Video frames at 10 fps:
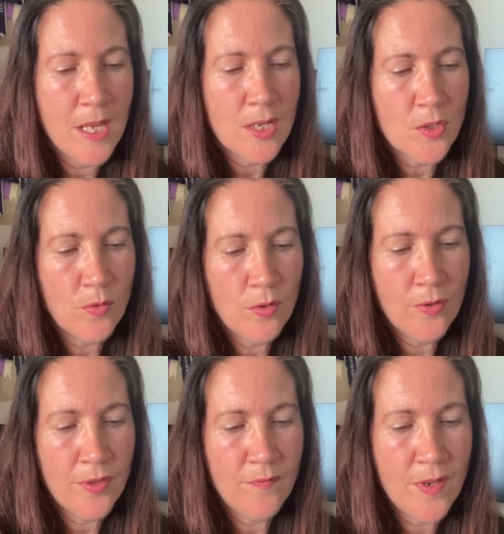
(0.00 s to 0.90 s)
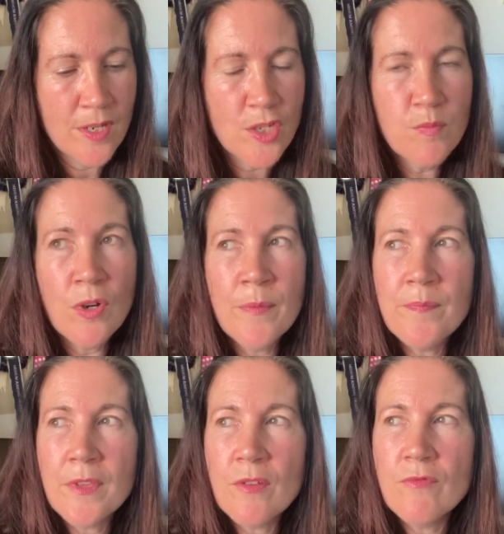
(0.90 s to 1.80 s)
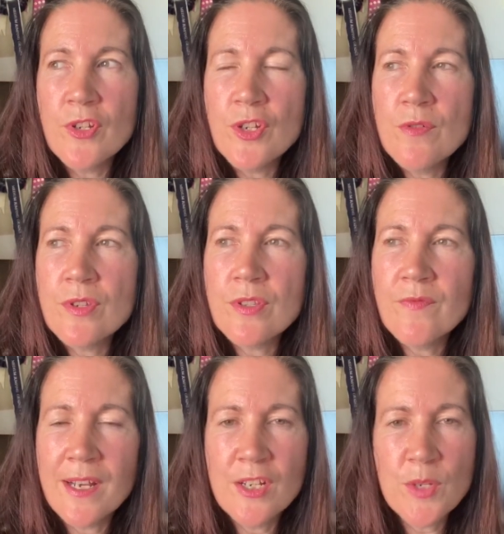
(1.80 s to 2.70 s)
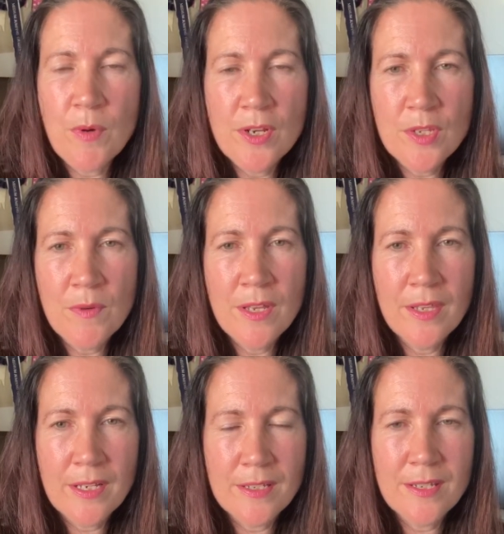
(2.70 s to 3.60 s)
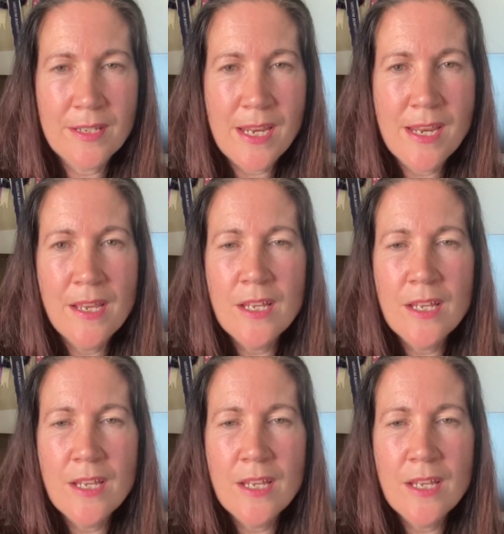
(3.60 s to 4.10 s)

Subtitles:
So the first one, reduce the vantage points where they can see.